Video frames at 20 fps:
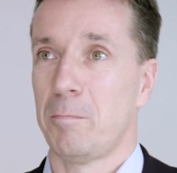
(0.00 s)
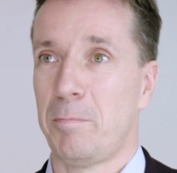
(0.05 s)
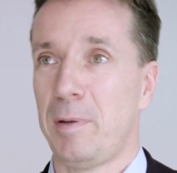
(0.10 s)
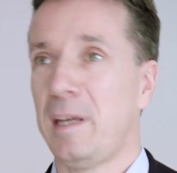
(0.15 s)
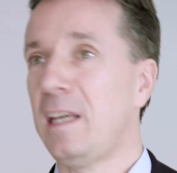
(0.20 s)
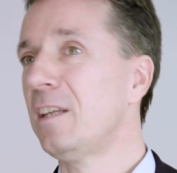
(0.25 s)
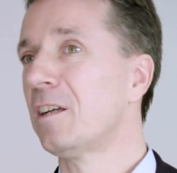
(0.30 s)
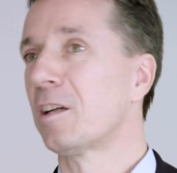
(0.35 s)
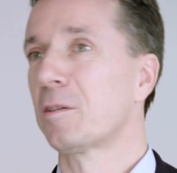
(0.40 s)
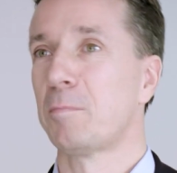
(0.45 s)

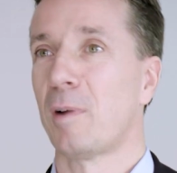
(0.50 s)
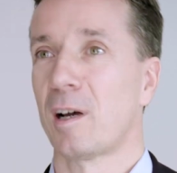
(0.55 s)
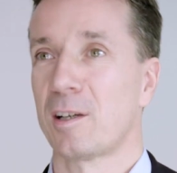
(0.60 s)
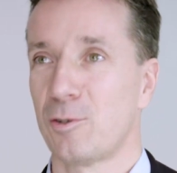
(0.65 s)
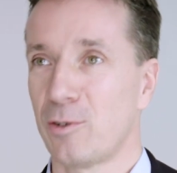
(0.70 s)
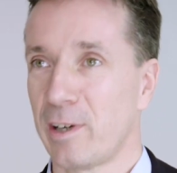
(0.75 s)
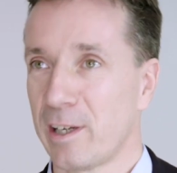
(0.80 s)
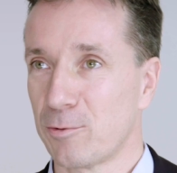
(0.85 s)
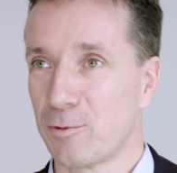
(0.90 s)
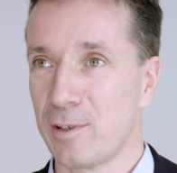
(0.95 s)
peanut
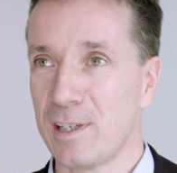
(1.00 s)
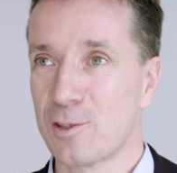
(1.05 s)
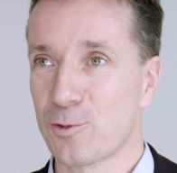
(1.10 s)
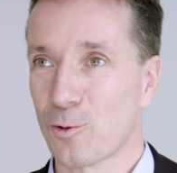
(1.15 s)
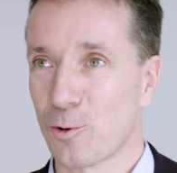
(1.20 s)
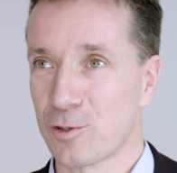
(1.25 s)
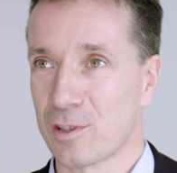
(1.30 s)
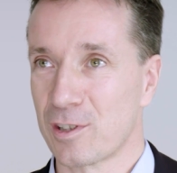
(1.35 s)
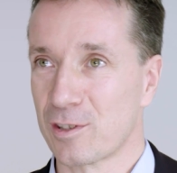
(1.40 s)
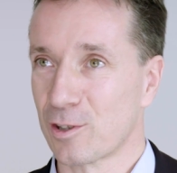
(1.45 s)
buttering
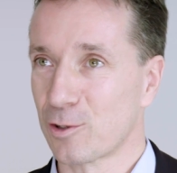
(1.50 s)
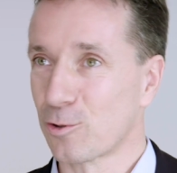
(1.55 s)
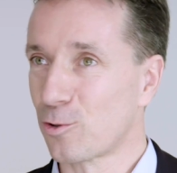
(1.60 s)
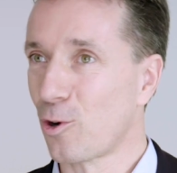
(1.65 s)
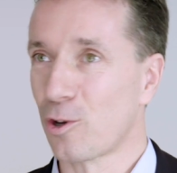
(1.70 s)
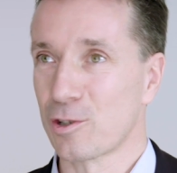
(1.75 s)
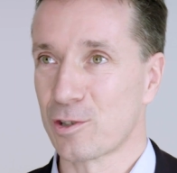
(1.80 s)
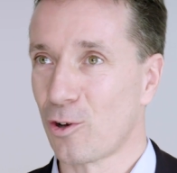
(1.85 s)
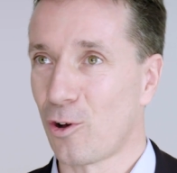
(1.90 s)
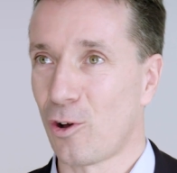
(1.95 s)
resources
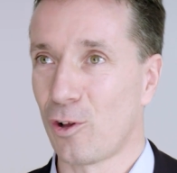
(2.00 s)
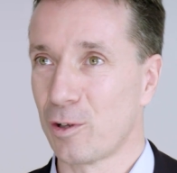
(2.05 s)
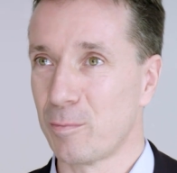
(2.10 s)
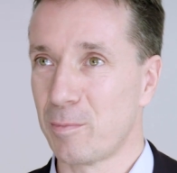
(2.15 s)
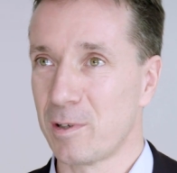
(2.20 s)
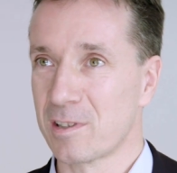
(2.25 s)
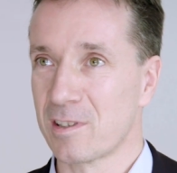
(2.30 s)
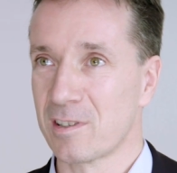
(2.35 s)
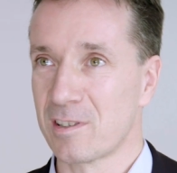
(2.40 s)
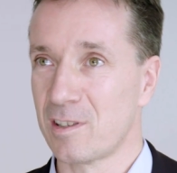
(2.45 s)
across all the
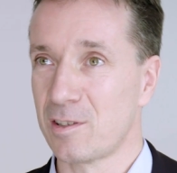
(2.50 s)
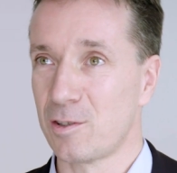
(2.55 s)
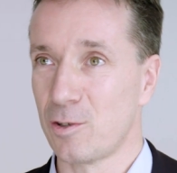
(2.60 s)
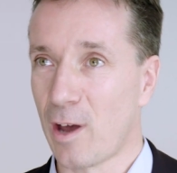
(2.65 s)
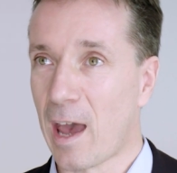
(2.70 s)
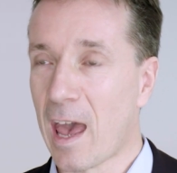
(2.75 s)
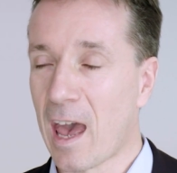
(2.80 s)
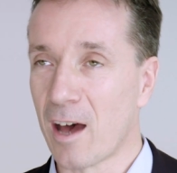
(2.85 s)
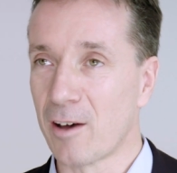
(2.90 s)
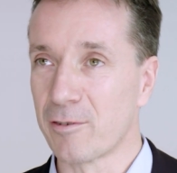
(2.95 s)
businesses
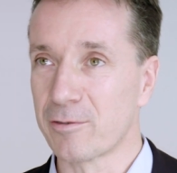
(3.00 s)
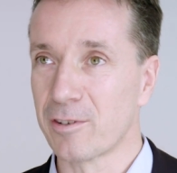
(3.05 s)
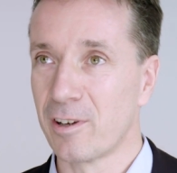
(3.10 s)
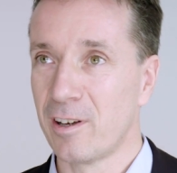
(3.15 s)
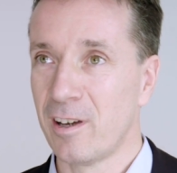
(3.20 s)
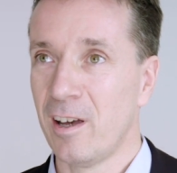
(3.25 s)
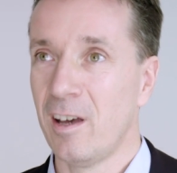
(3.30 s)
you have.